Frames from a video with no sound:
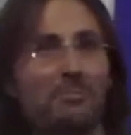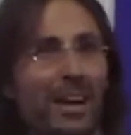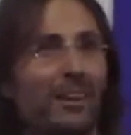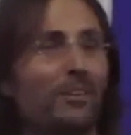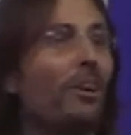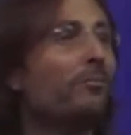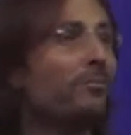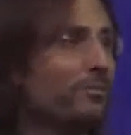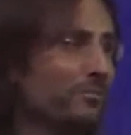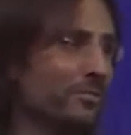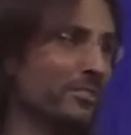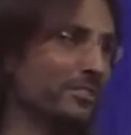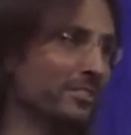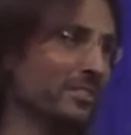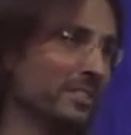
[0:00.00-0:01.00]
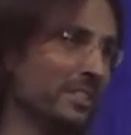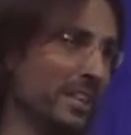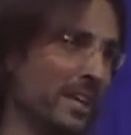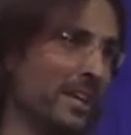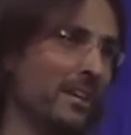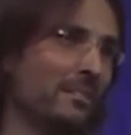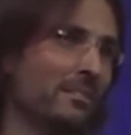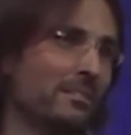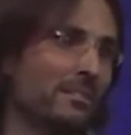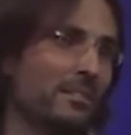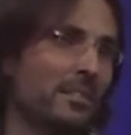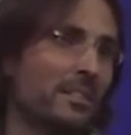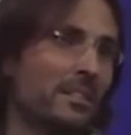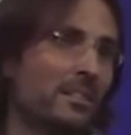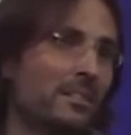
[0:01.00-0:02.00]
that mud off of you now.
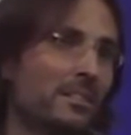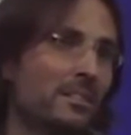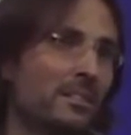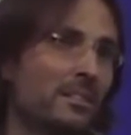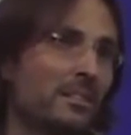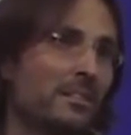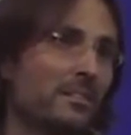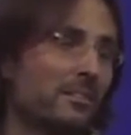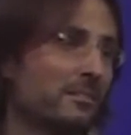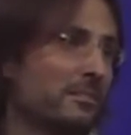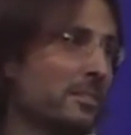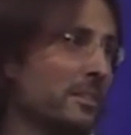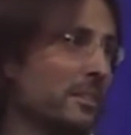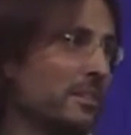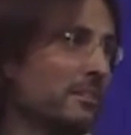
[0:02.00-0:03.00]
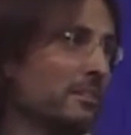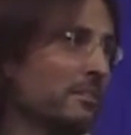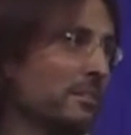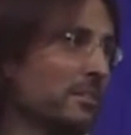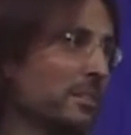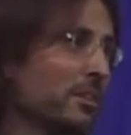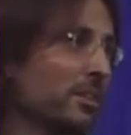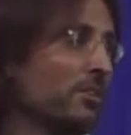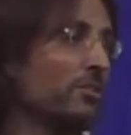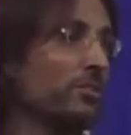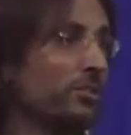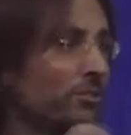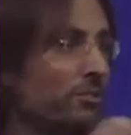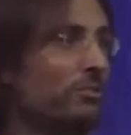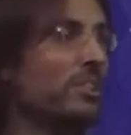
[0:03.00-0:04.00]
Right?
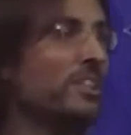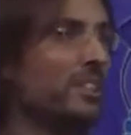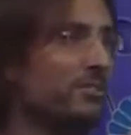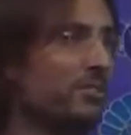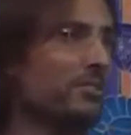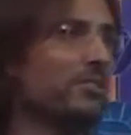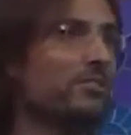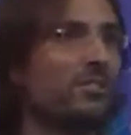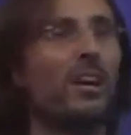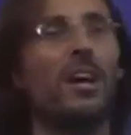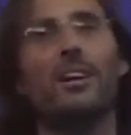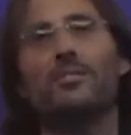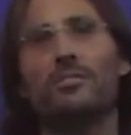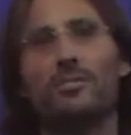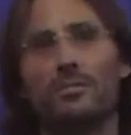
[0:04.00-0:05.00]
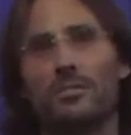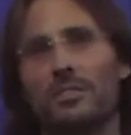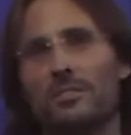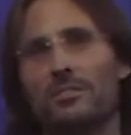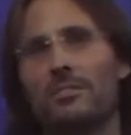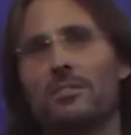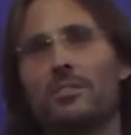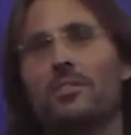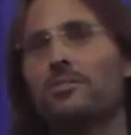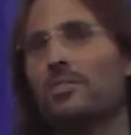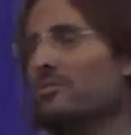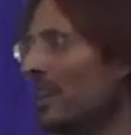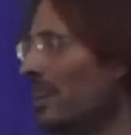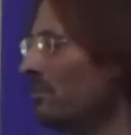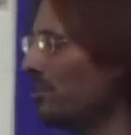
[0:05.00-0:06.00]
You need to decide to do it because
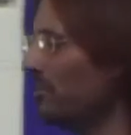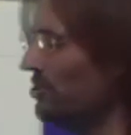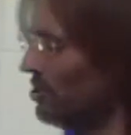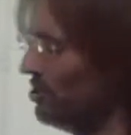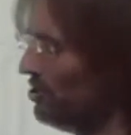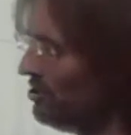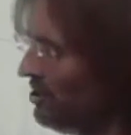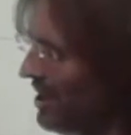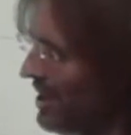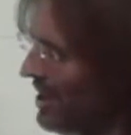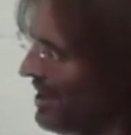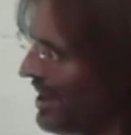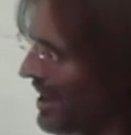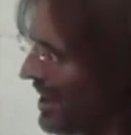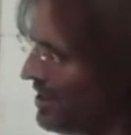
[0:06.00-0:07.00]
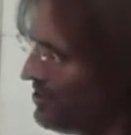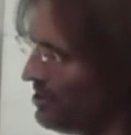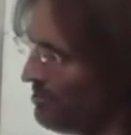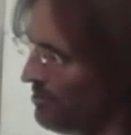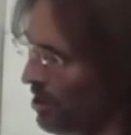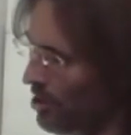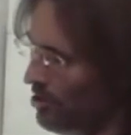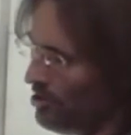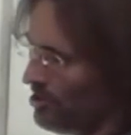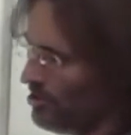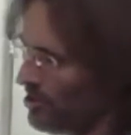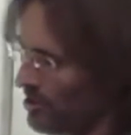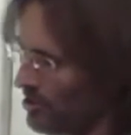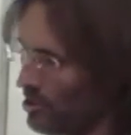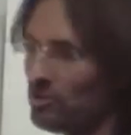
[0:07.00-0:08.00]
it's entered you as
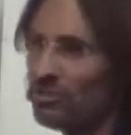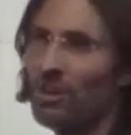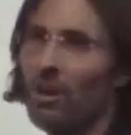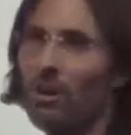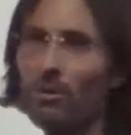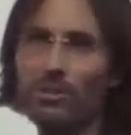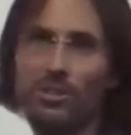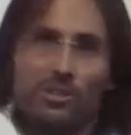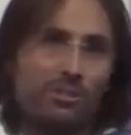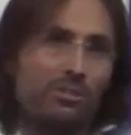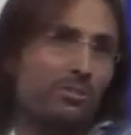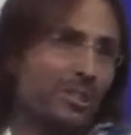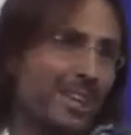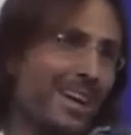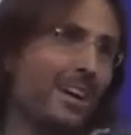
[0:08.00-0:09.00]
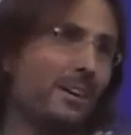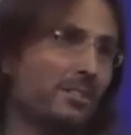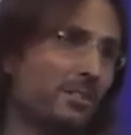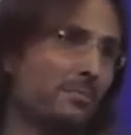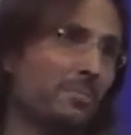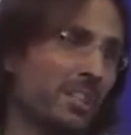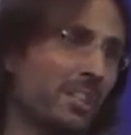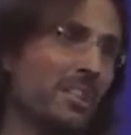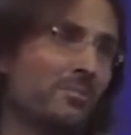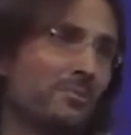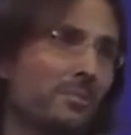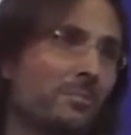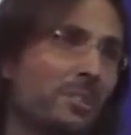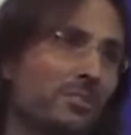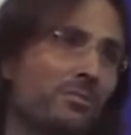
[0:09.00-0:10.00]
emotions in the soul that you now to
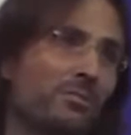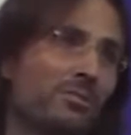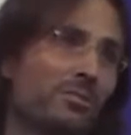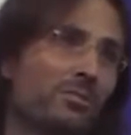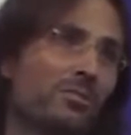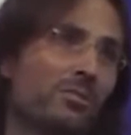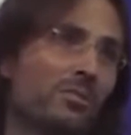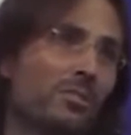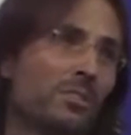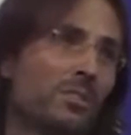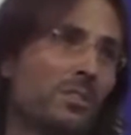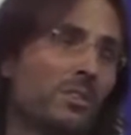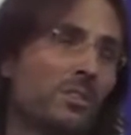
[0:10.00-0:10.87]
believe to be truth.